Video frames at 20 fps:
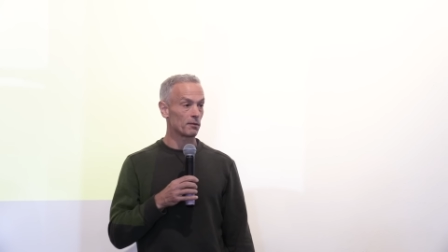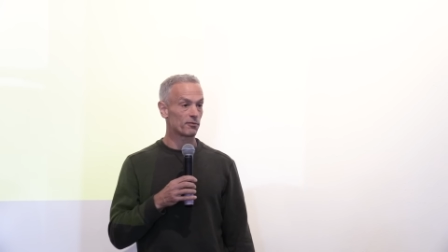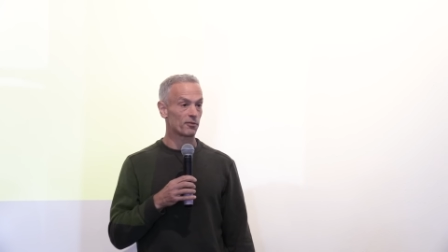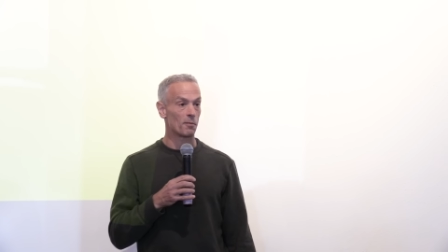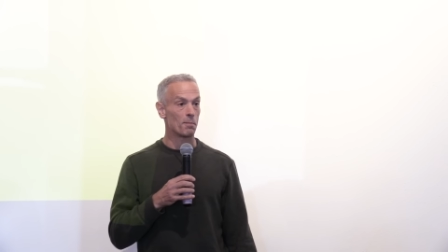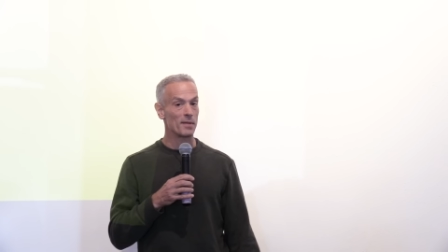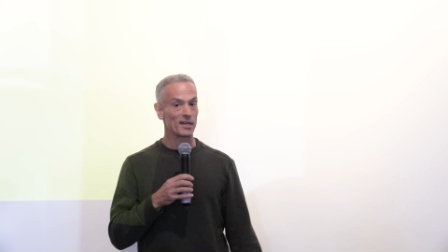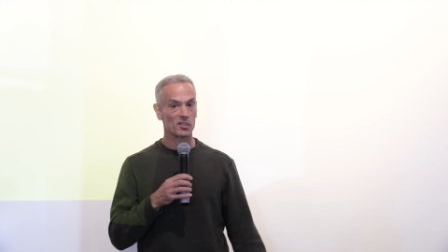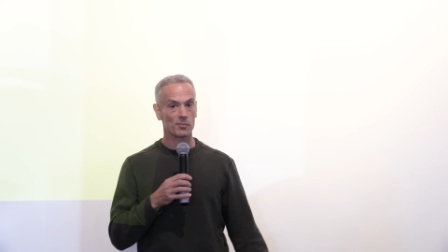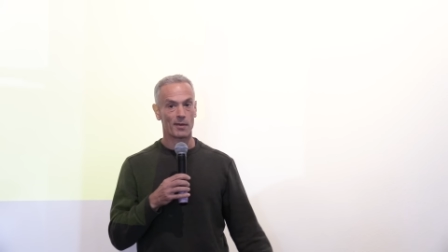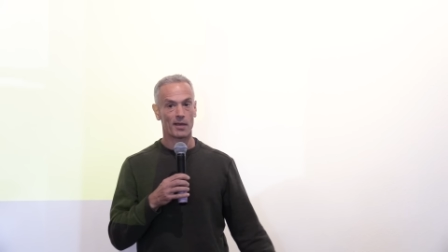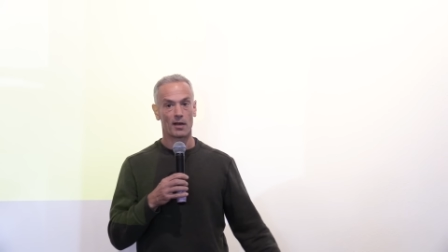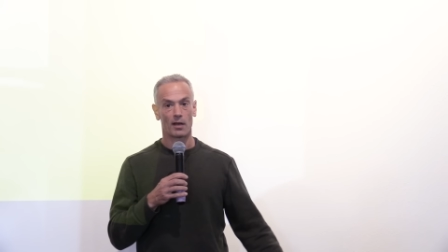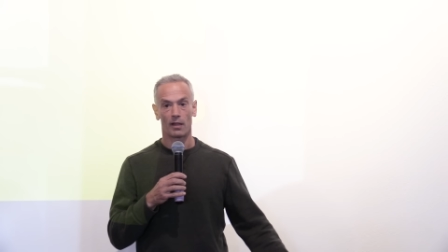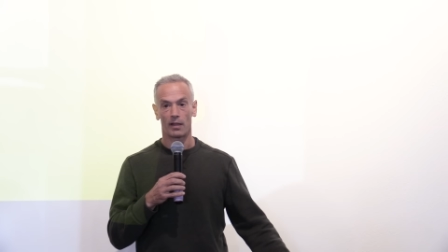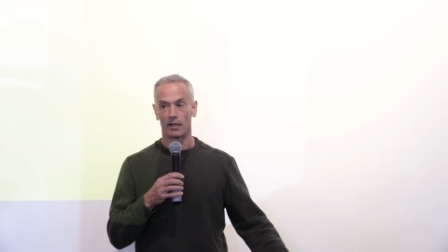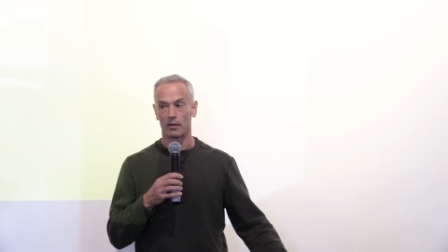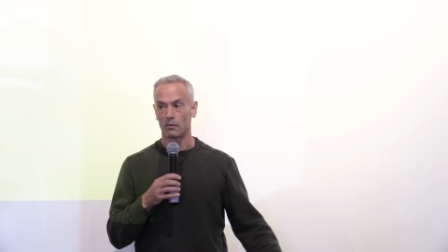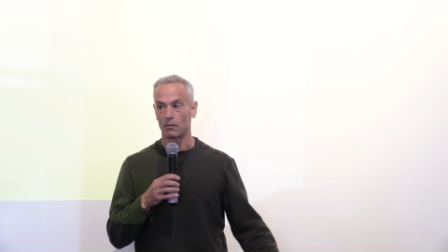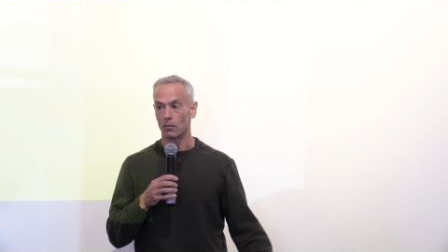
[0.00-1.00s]
from
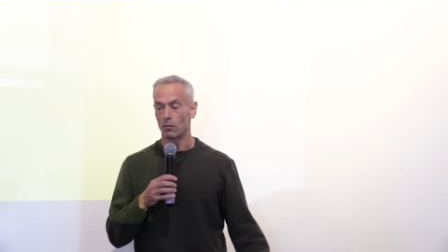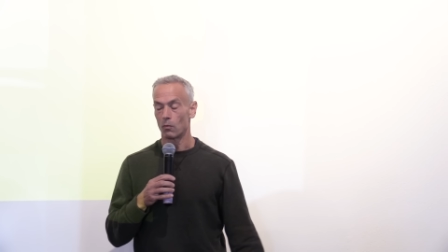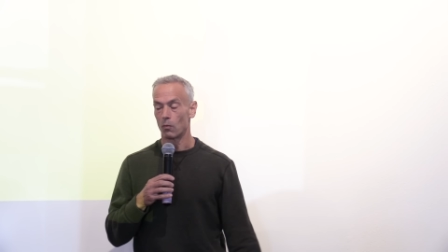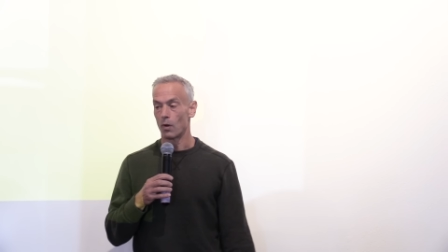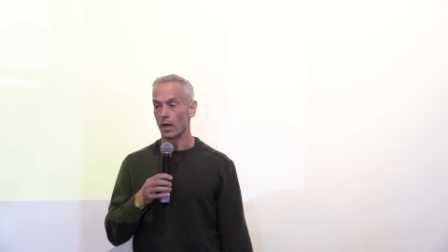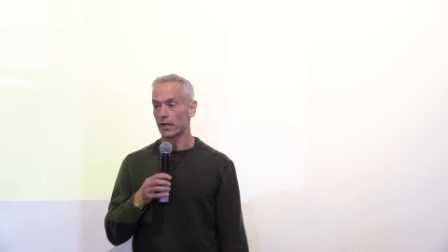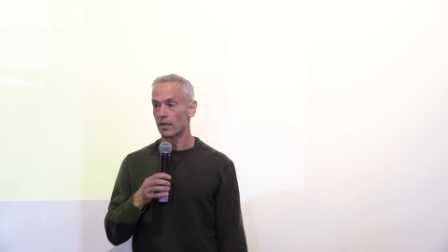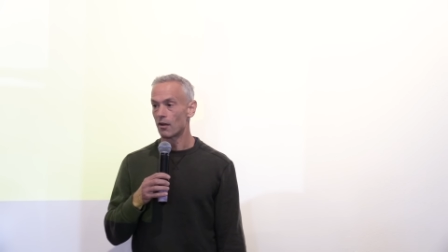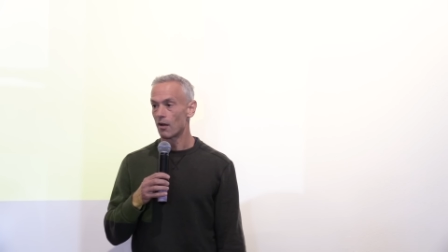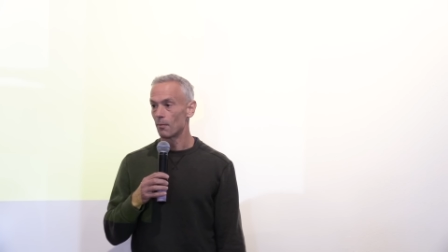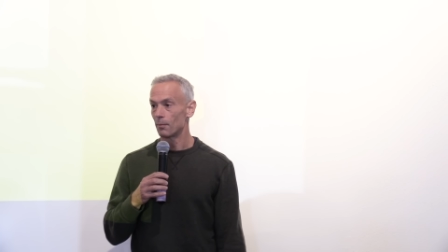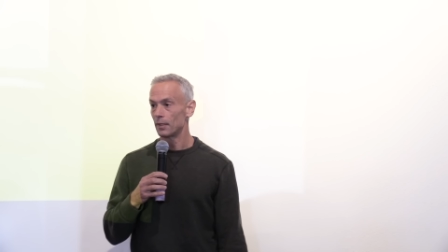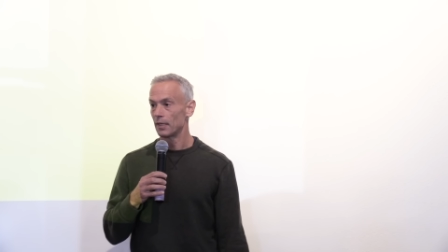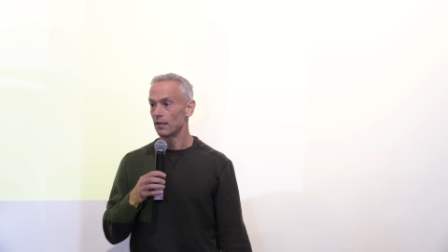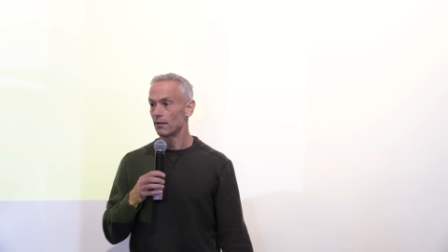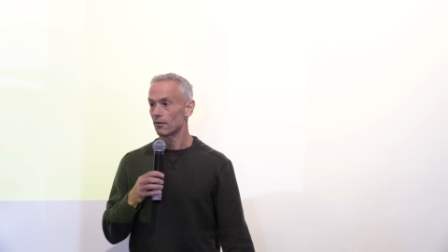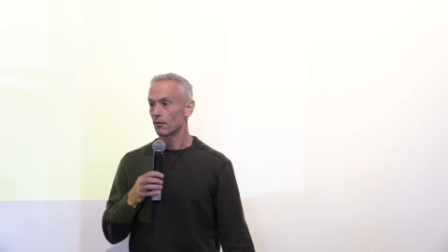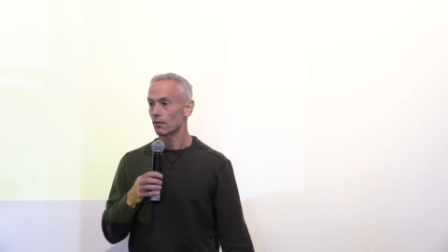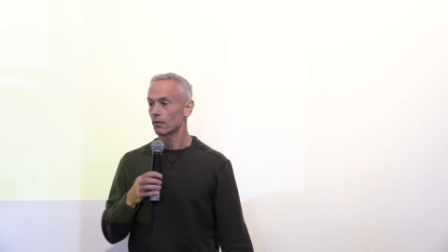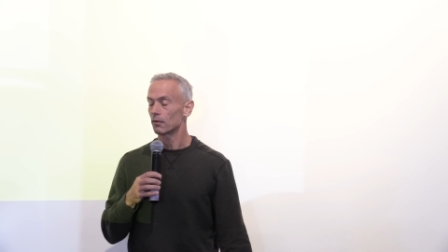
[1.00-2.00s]
Mixpanel and Y
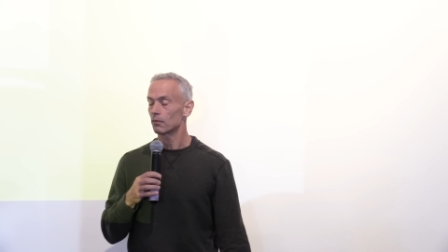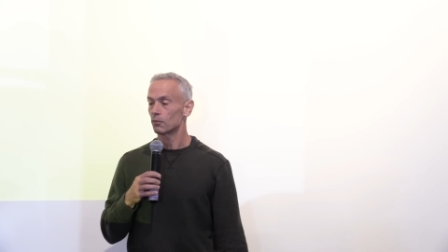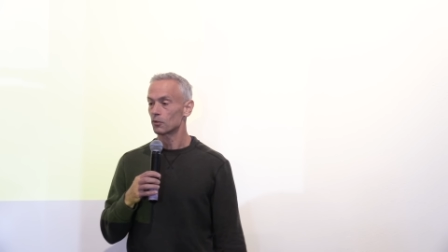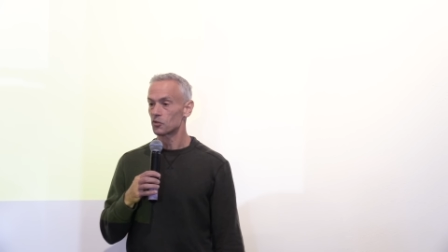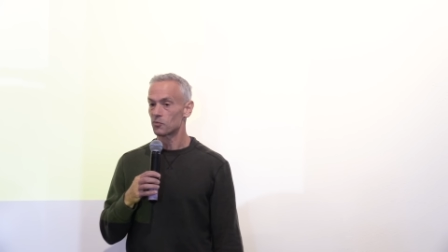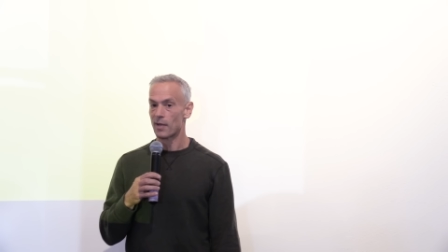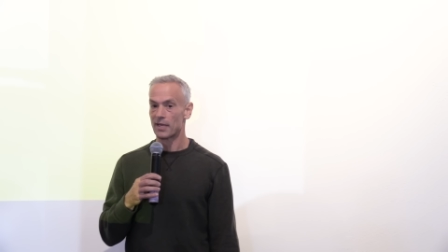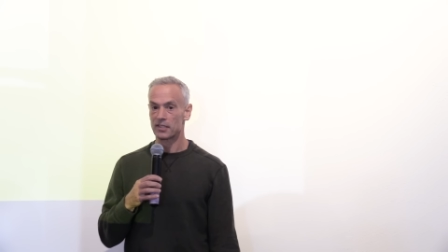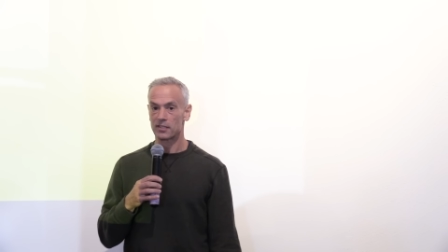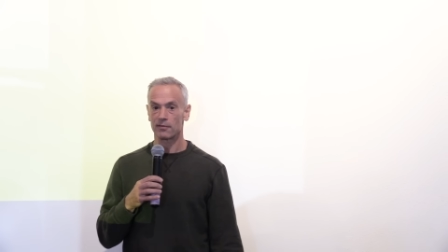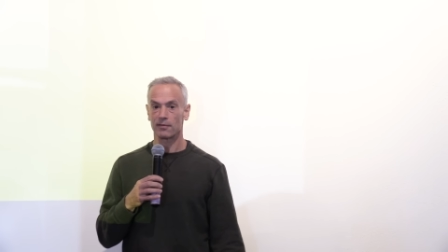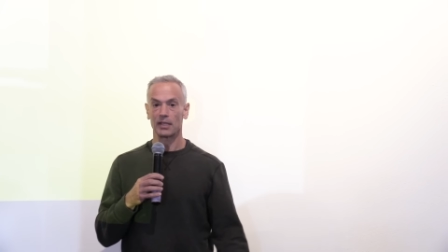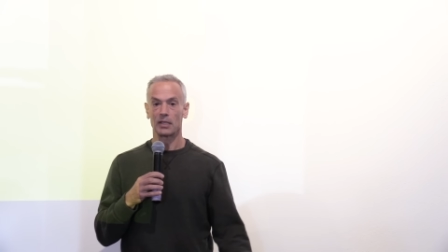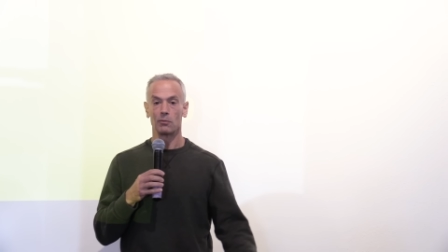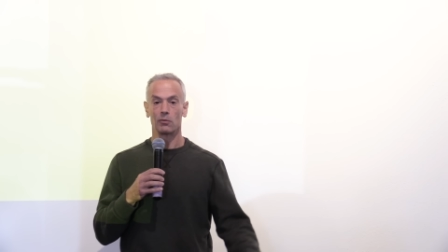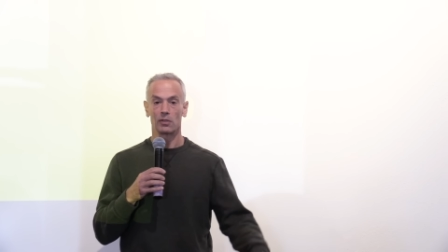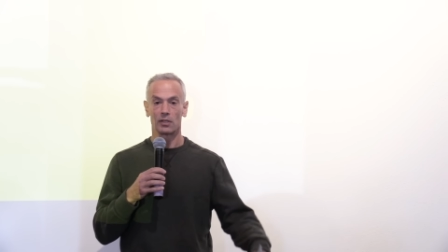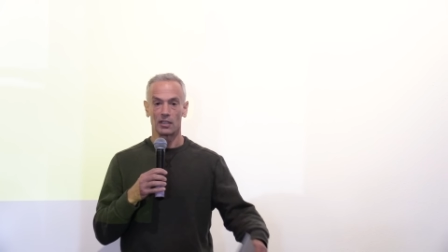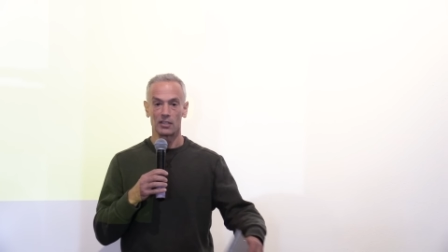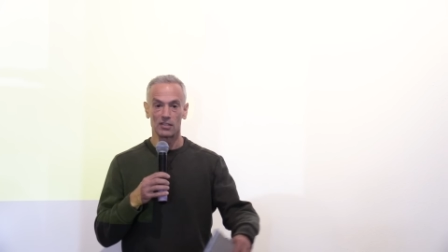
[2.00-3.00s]
Combinator, respectively,
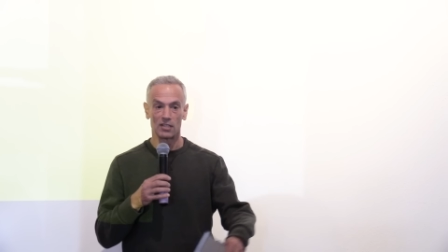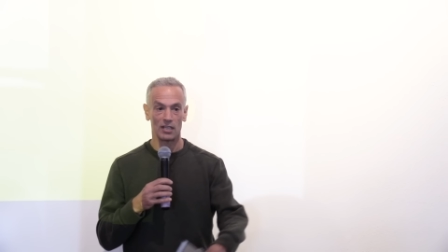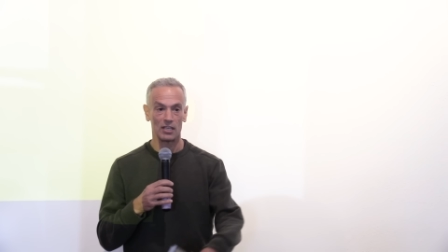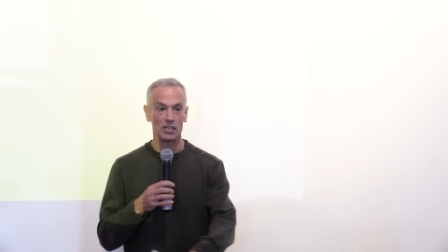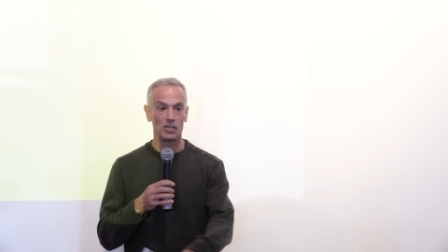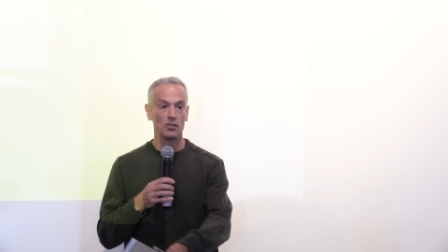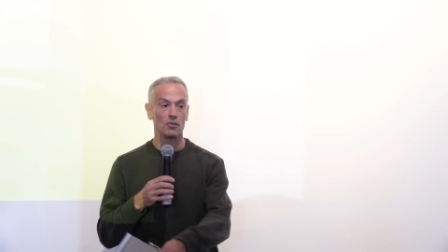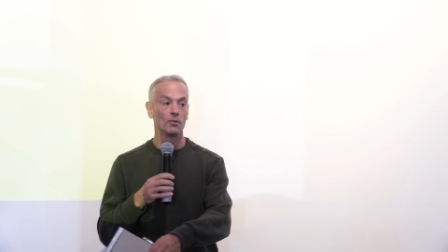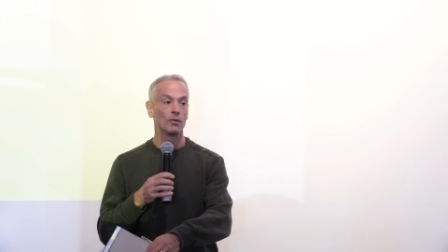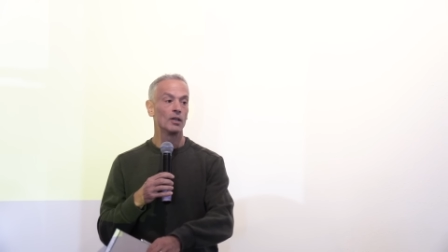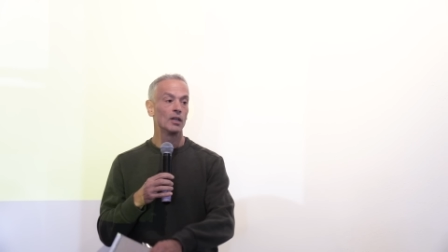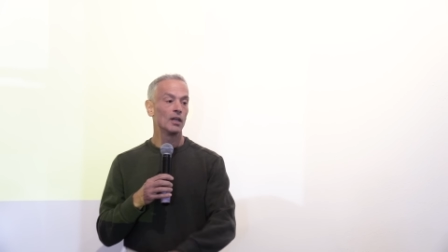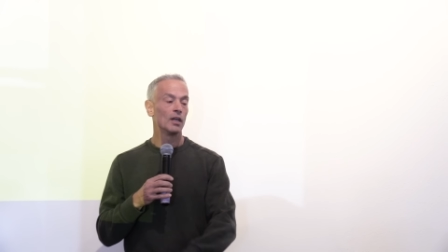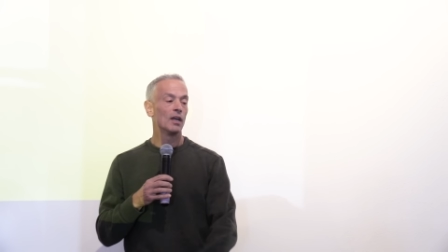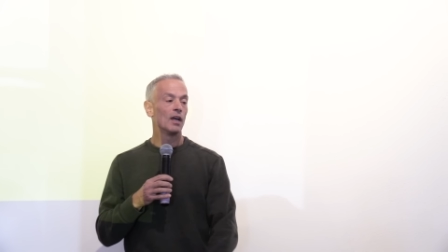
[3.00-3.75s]
will continue